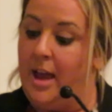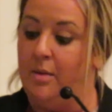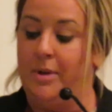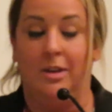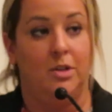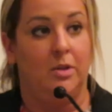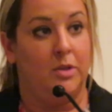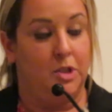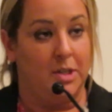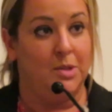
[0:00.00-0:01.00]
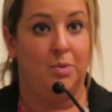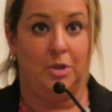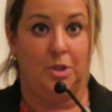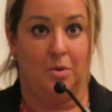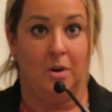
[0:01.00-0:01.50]
and just to
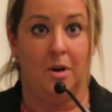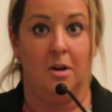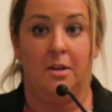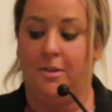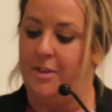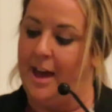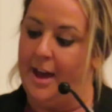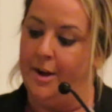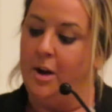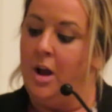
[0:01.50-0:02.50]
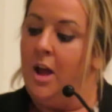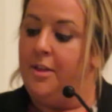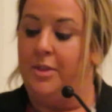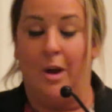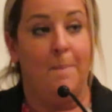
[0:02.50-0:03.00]
assure
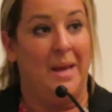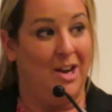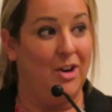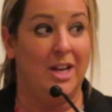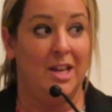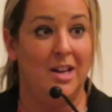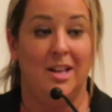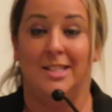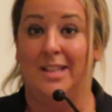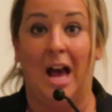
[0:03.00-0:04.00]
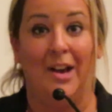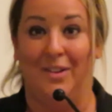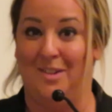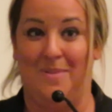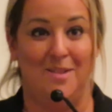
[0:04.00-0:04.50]
that their period is not
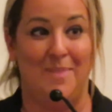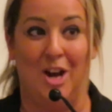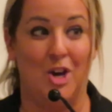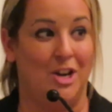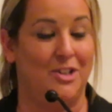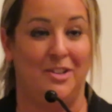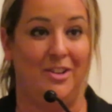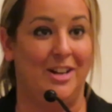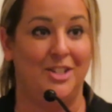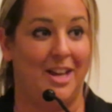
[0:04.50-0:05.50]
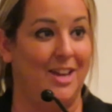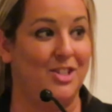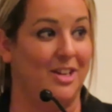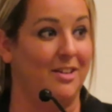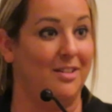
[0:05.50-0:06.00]
going to be a barrier to their
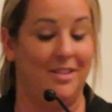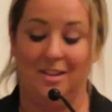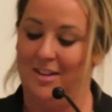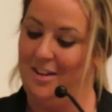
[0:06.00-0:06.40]
education.